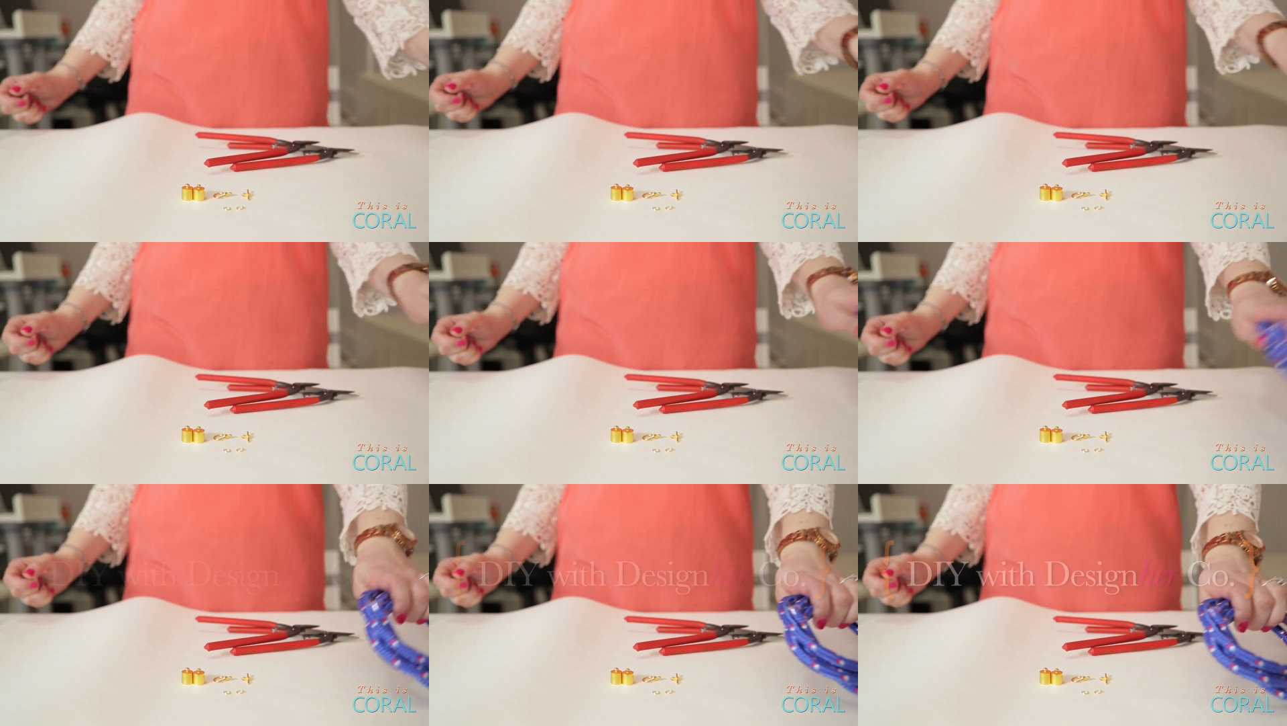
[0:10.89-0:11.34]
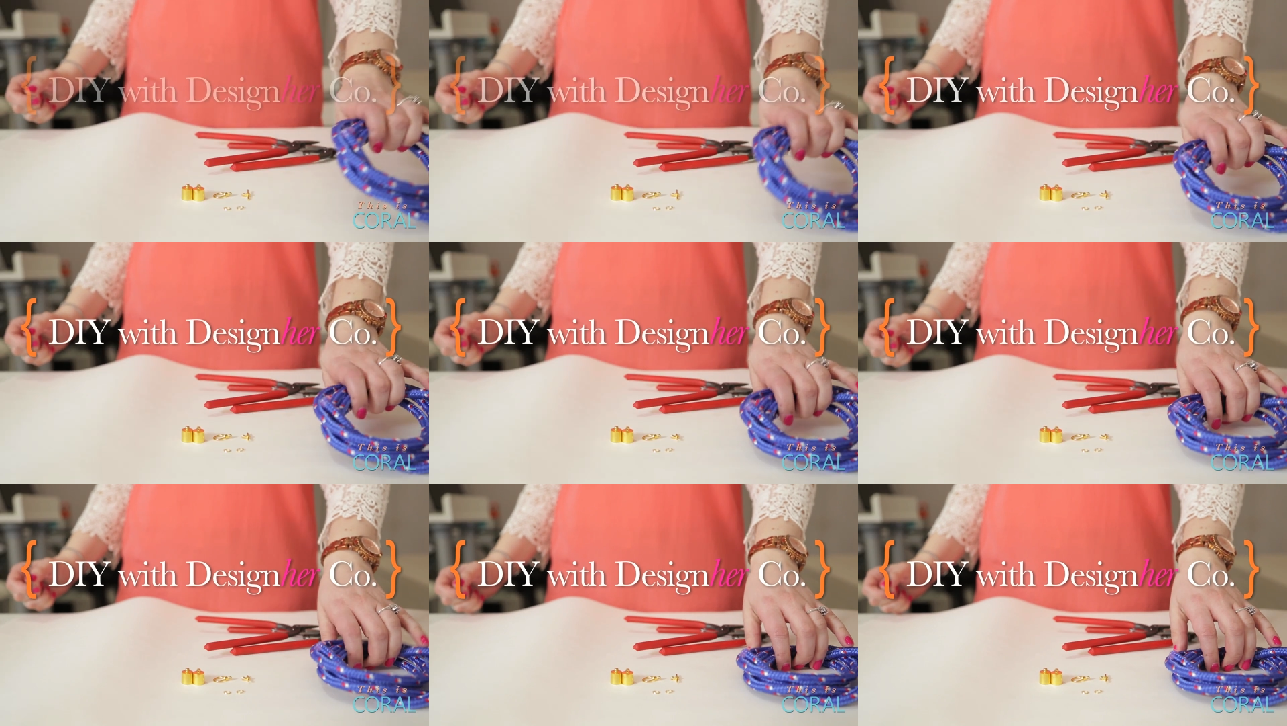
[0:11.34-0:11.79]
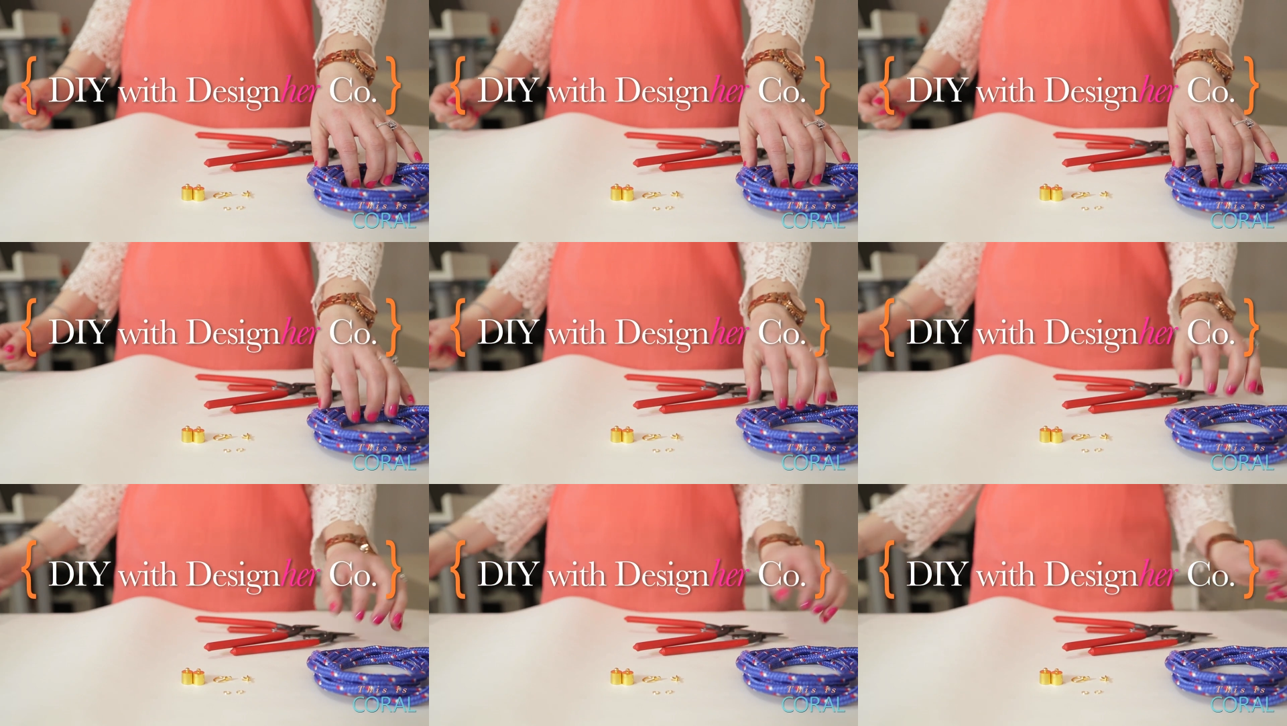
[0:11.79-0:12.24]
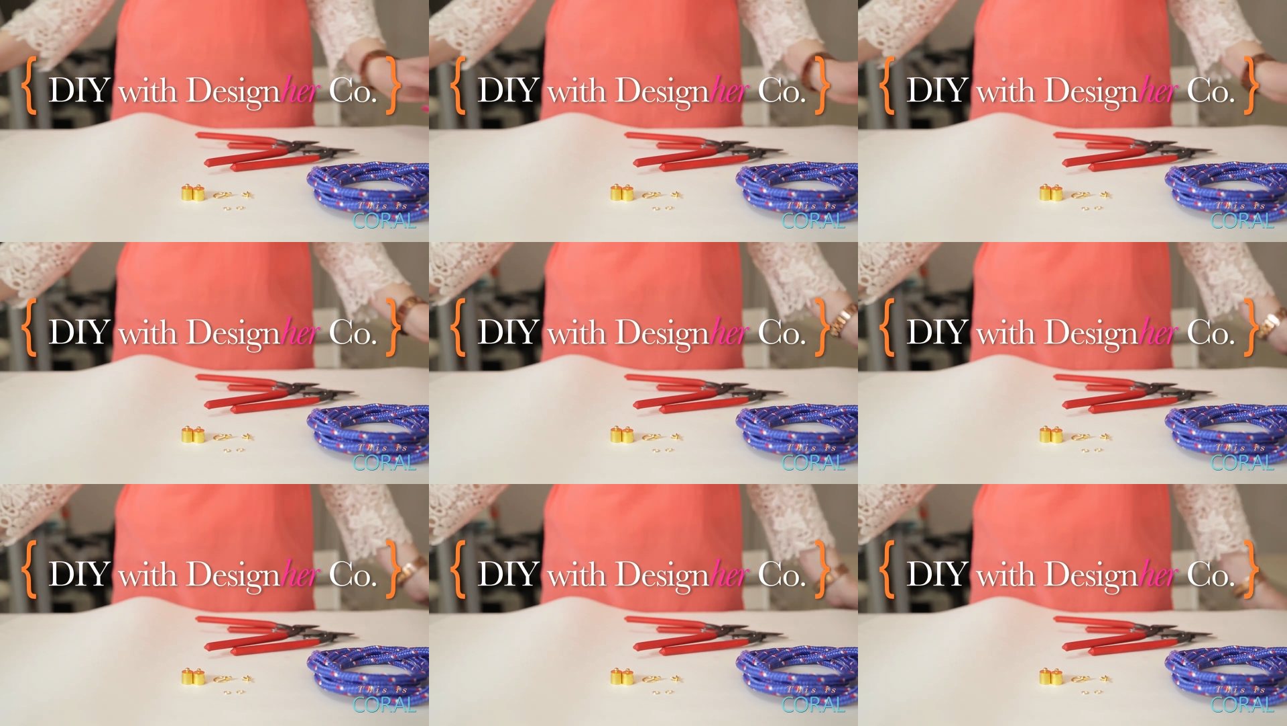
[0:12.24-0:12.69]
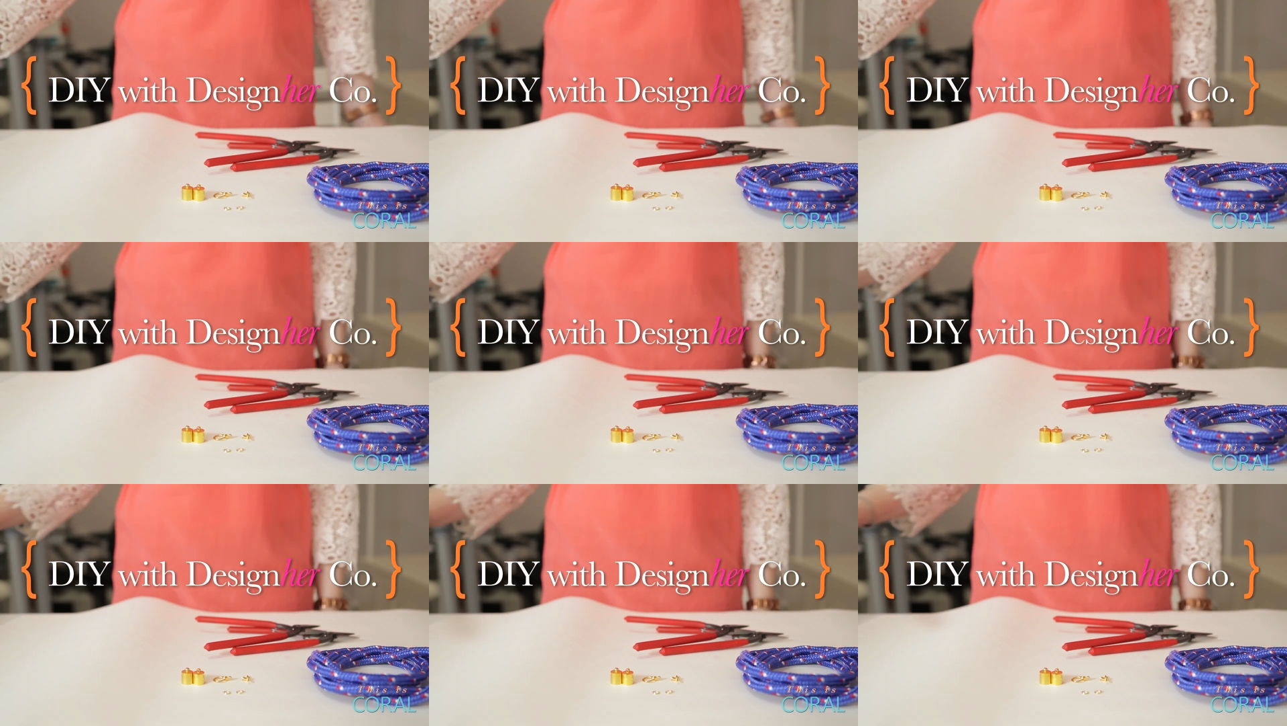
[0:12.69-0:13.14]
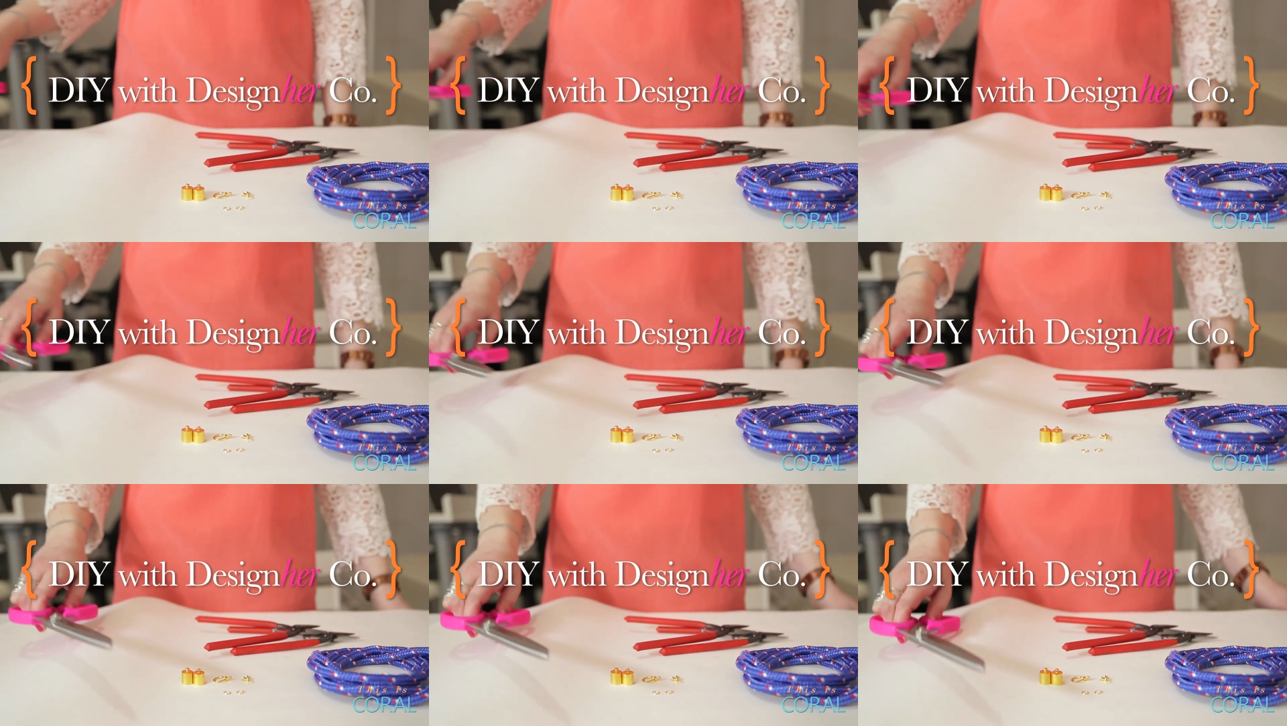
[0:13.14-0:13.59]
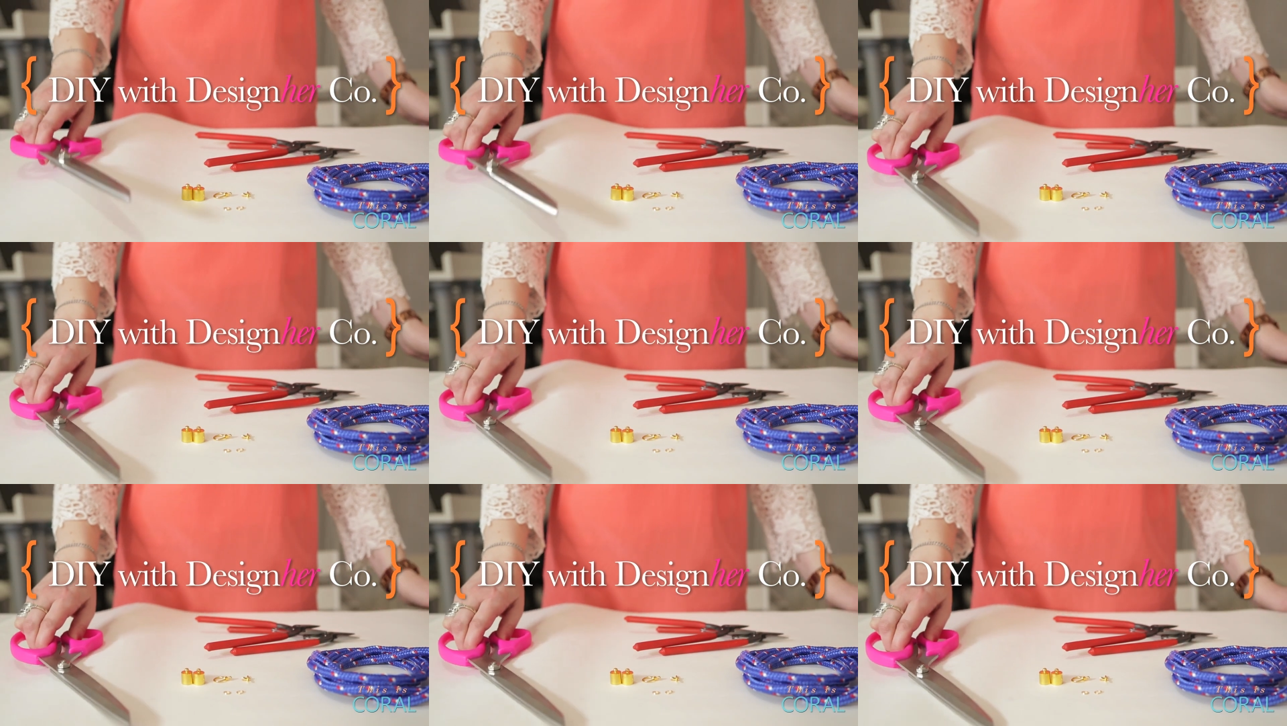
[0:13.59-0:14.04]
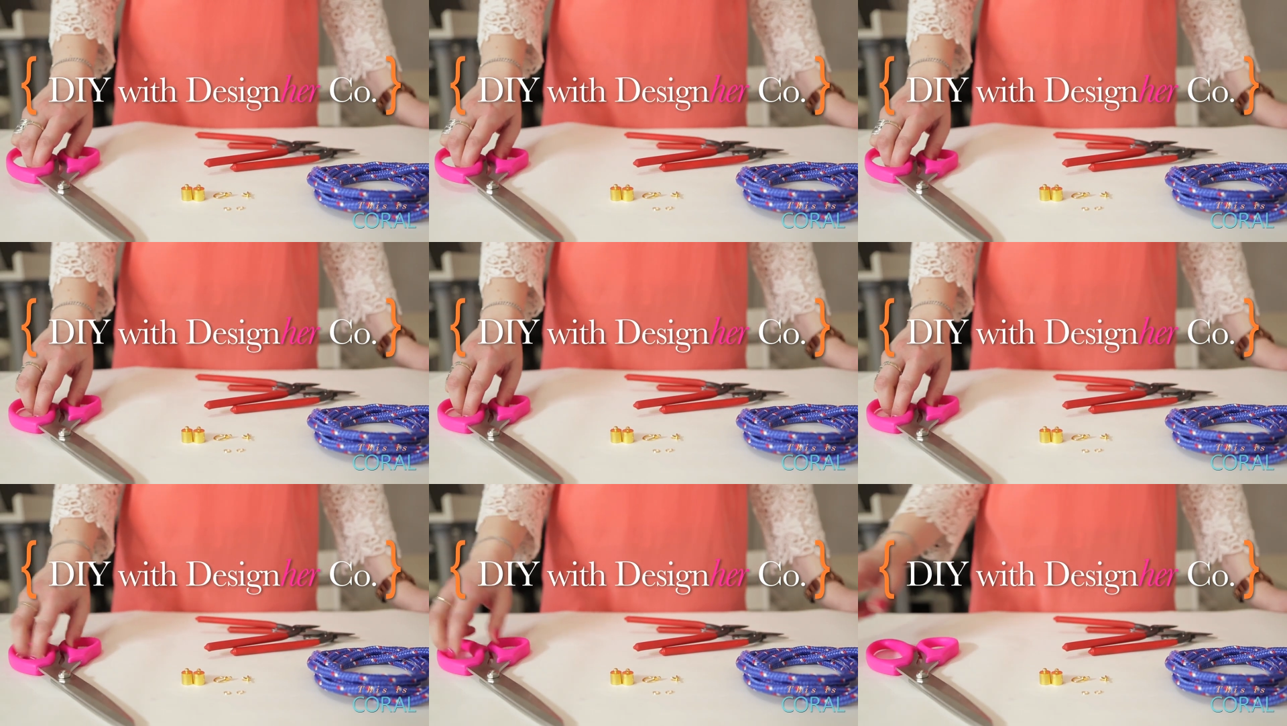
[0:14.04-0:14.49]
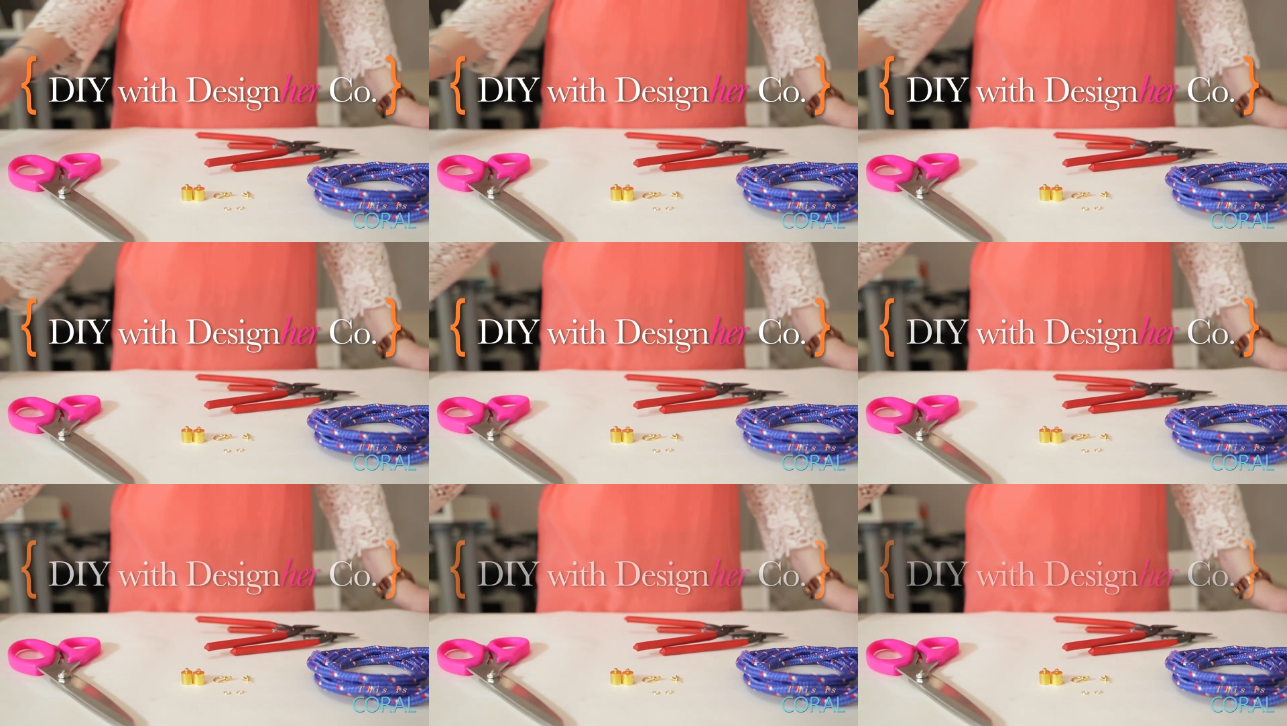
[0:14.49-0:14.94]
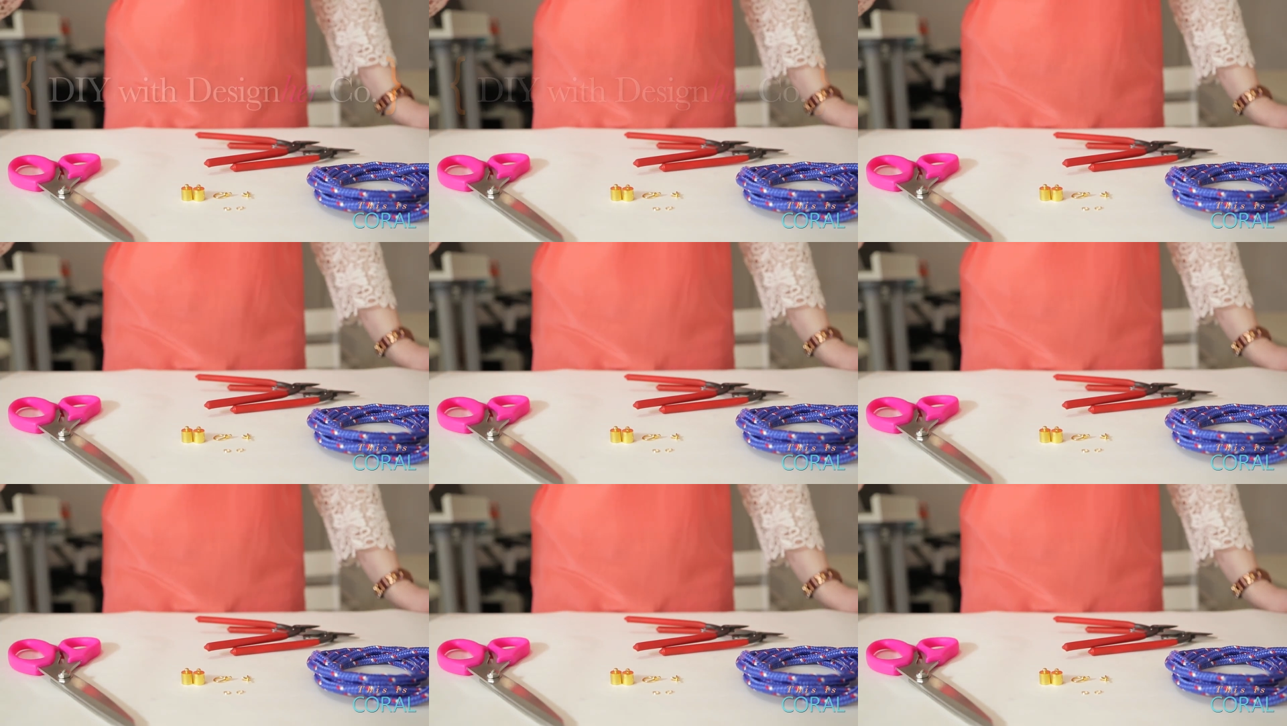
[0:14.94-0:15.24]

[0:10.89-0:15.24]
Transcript: No face is visible, so there are no lips to read.